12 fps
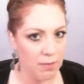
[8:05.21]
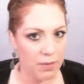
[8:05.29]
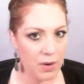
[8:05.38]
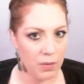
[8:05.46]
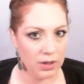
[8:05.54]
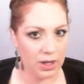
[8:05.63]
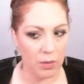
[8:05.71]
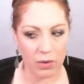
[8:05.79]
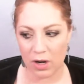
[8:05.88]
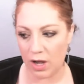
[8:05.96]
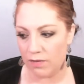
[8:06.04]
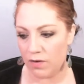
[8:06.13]
Buy one, get one
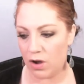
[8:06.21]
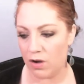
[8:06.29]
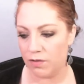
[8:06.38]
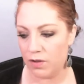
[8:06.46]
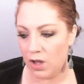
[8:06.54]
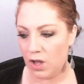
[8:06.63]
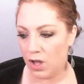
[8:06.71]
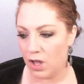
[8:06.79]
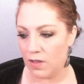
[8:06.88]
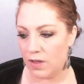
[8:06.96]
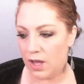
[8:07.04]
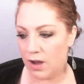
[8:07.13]
half off.
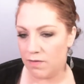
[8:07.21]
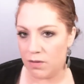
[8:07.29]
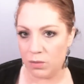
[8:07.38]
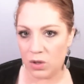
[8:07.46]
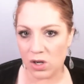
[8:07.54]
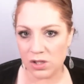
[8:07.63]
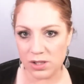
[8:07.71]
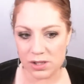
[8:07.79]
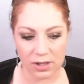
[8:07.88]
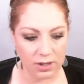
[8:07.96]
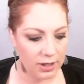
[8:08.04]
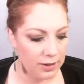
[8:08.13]
They have them
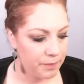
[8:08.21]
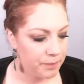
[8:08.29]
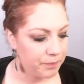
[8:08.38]
constantly.